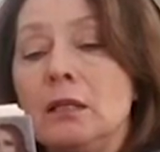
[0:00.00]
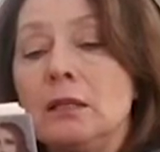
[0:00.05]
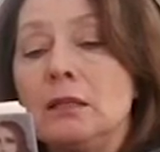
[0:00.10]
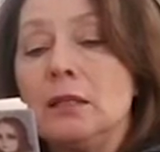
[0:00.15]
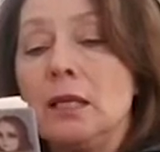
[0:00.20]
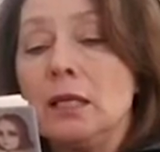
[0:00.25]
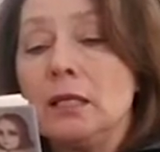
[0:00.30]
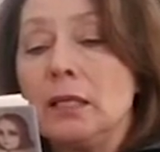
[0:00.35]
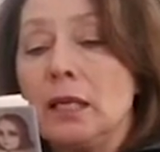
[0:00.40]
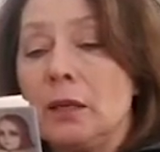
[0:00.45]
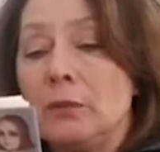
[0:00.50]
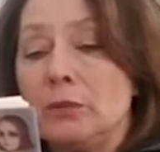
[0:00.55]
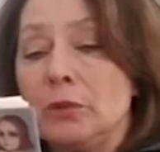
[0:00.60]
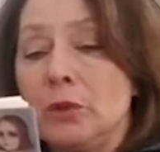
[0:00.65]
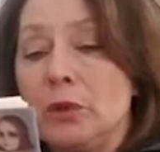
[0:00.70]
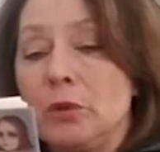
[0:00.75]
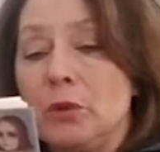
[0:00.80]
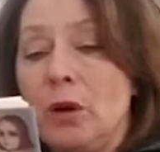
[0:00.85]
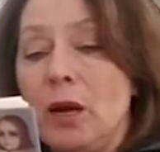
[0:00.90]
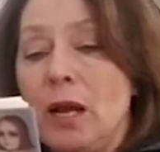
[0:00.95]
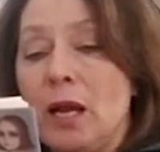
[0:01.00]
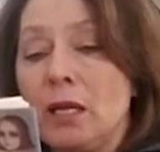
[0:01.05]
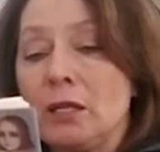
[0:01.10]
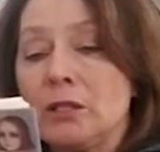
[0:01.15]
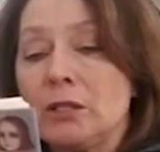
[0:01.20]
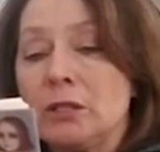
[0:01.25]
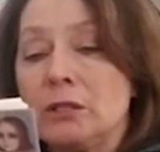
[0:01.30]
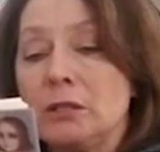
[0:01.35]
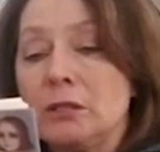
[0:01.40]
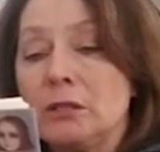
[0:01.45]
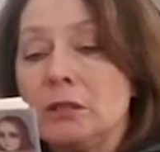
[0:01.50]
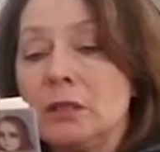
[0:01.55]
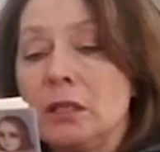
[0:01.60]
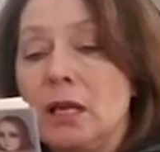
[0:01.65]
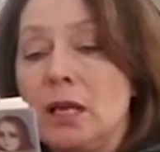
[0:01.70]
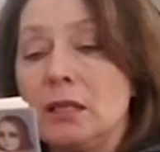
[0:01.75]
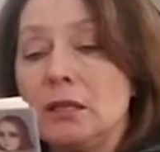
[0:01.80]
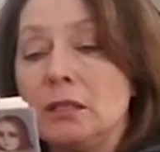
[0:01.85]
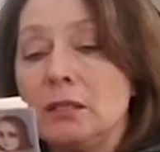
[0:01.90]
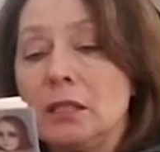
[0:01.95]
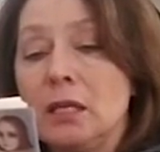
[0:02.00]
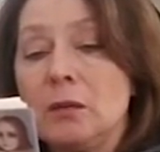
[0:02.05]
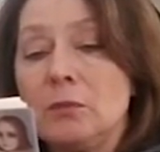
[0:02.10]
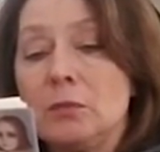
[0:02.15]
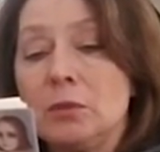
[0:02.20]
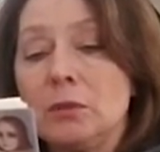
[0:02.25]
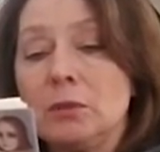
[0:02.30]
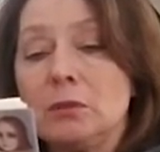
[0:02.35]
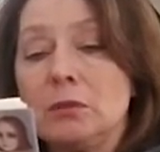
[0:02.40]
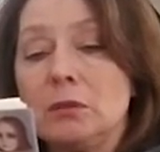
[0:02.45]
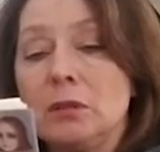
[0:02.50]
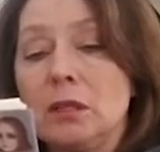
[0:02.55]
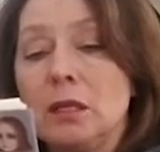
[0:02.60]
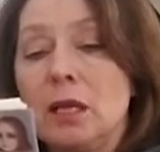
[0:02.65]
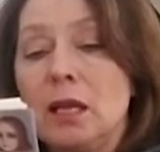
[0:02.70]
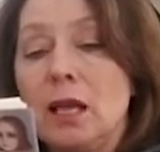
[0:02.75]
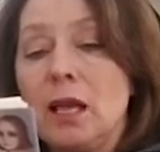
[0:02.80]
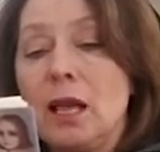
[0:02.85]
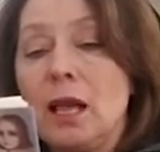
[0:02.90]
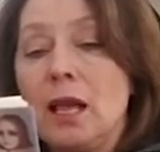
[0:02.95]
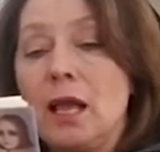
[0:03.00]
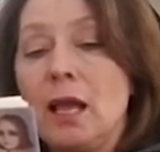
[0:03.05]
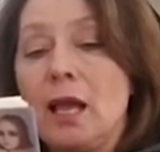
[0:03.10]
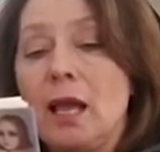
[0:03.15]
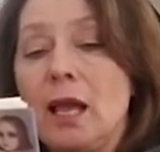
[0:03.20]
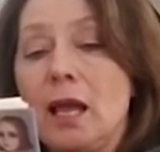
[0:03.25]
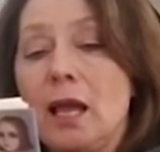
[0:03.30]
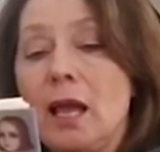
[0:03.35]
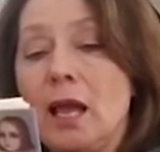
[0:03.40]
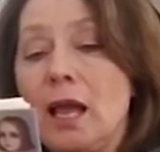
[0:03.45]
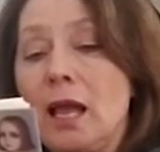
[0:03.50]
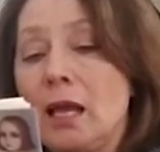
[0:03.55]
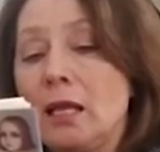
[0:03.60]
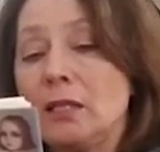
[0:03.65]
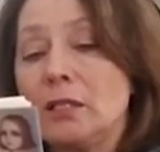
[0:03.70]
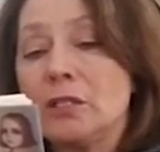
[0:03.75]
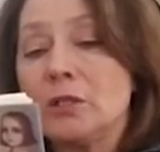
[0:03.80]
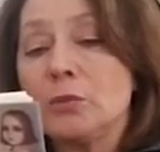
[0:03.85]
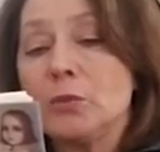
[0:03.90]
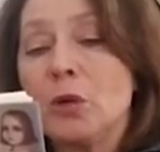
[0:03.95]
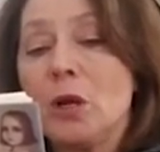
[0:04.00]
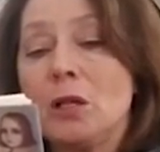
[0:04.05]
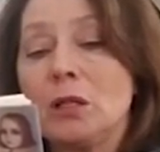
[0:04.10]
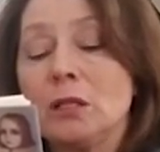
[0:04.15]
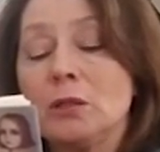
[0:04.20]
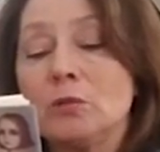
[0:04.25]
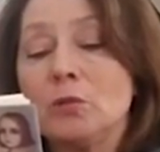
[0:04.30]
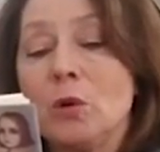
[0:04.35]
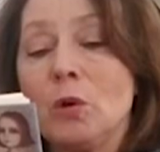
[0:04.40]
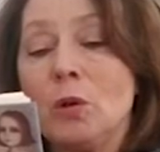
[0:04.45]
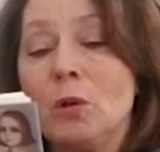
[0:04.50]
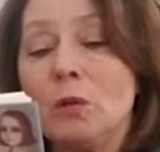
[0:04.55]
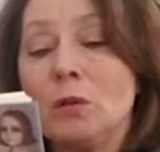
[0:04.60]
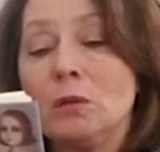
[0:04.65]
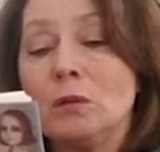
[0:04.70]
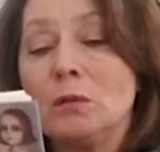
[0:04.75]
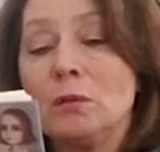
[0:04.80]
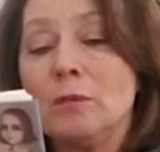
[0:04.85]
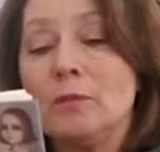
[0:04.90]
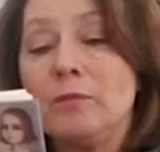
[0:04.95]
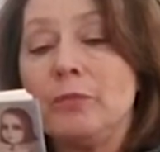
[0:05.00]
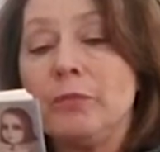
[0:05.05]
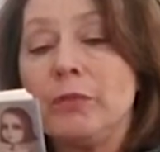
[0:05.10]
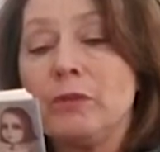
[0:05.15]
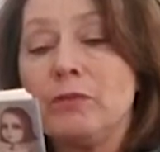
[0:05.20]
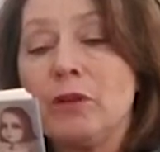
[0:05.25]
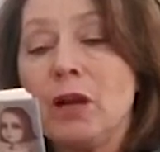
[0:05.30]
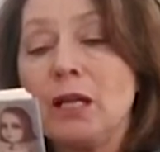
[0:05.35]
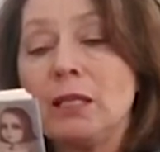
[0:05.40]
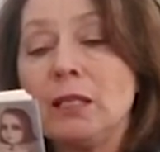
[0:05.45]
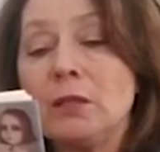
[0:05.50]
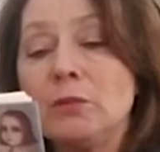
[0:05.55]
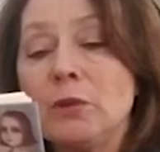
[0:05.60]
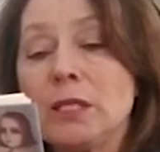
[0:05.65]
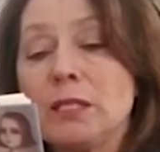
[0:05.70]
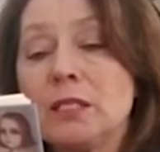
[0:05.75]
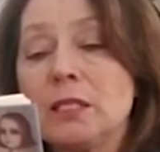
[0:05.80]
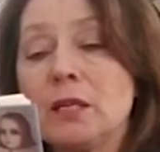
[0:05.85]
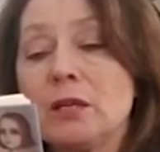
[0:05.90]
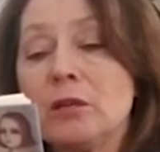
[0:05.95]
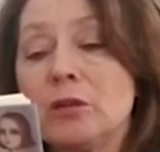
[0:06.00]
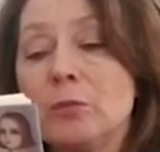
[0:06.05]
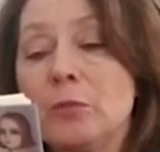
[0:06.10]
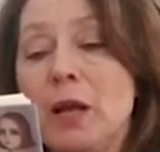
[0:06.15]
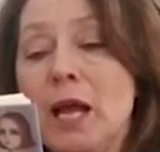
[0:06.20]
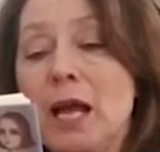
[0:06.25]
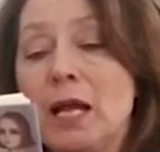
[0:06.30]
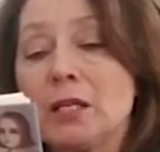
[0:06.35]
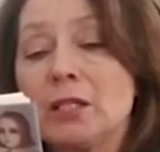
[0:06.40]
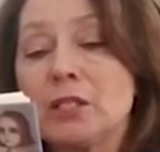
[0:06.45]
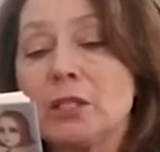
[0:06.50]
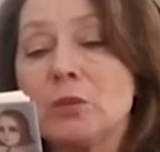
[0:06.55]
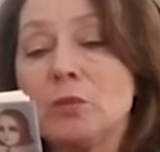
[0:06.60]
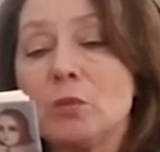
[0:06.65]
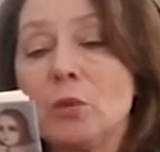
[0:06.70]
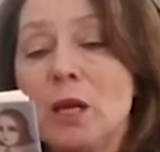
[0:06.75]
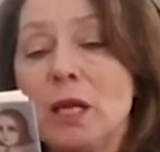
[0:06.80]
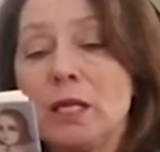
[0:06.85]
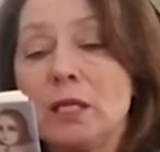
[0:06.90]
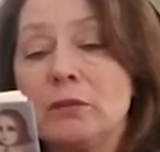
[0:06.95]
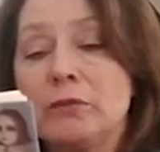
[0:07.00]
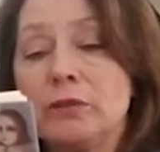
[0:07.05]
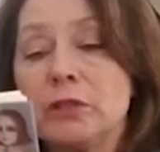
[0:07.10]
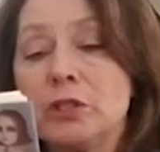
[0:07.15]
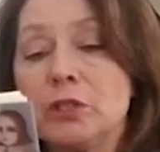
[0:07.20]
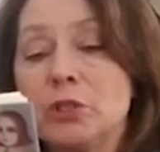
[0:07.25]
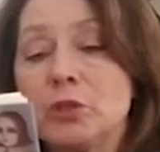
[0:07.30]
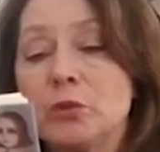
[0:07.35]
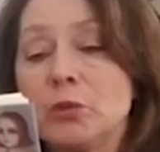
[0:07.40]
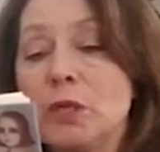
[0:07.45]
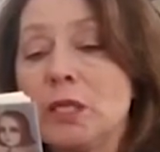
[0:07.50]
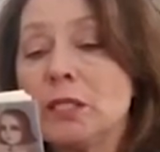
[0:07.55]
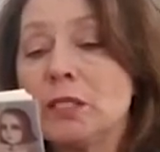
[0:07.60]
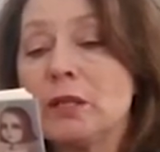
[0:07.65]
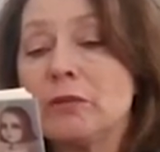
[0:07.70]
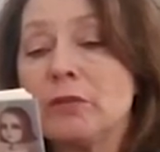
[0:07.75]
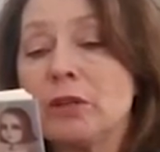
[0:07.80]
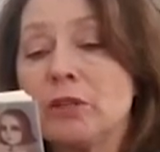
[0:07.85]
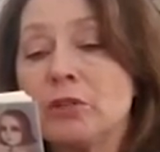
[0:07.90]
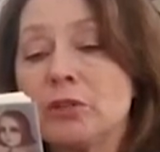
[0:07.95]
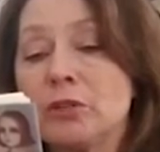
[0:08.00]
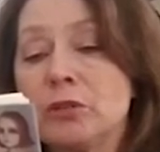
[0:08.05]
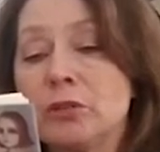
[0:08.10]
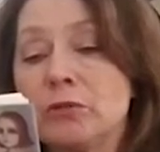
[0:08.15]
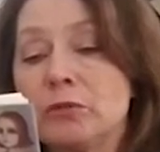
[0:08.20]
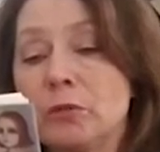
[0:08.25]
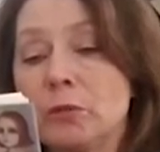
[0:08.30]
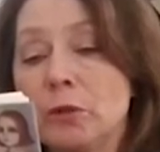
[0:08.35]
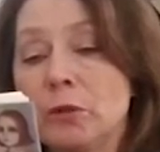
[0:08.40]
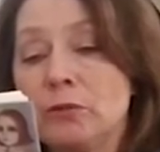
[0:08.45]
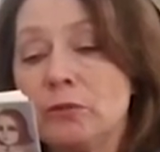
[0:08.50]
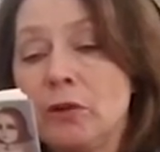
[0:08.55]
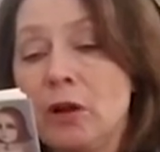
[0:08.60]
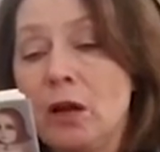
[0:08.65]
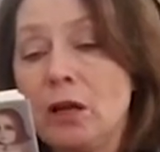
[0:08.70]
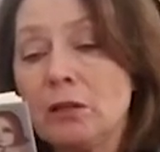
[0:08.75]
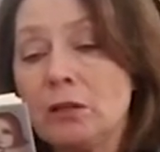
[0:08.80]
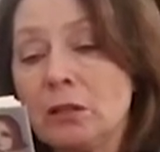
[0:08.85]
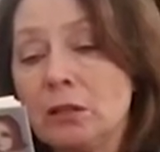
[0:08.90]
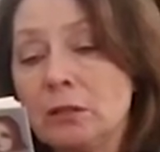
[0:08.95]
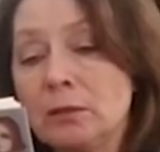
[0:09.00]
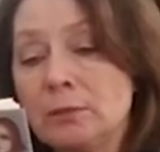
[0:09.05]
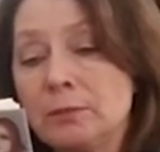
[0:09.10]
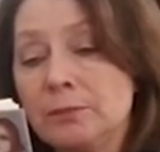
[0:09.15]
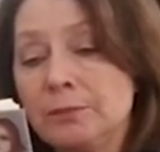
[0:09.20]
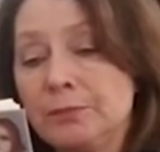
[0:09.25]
Then came to a crash and the tumble and a sprawling roll. Finally resting on her back, she waited for the shrieks of concern from her father.